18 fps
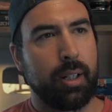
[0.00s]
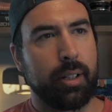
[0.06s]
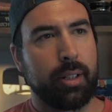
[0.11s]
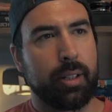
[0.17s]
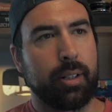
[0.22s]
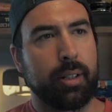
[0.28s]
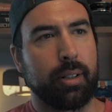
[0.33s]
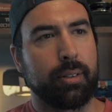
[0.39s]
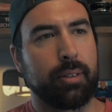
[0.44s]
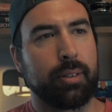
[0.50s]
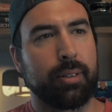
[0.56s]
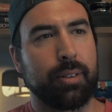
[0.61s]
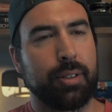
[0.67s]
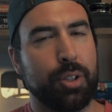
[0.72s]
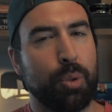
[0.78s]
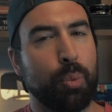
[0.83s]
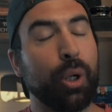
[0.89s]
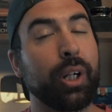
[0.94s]
you know,
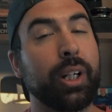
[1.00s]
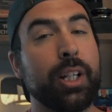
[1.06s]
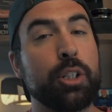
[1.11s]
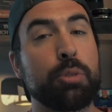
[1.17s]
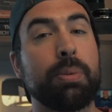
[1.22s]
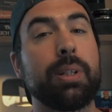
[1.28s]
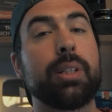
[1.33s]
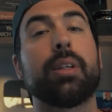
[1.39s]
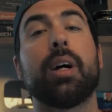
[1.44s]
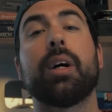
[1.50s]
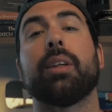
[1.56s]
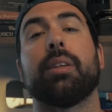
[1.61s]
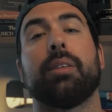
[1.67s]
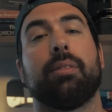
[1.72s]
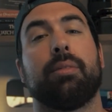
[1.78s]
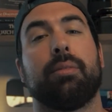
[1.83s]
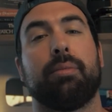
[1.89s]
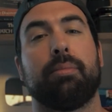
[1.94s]
work has been done
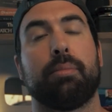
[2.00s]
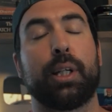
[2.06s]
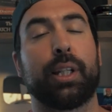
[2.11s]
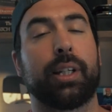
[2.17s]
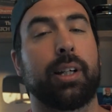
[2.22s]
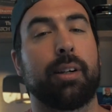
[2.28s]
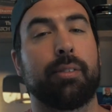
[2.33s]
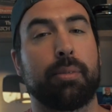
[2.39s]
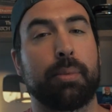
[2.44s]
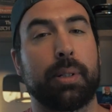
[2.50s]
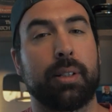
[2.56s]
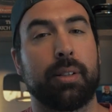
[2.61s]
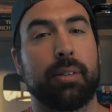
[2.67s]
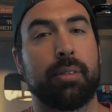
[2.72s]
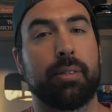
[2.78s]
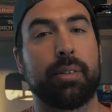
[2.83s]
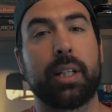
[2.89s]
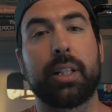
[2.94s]
by the government.
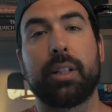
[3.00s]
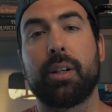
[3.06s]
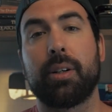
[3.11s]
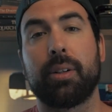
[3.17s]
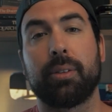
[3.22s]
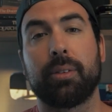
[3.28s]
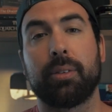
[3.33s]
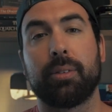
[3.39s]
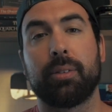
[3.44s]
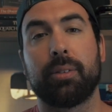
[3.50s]
They know.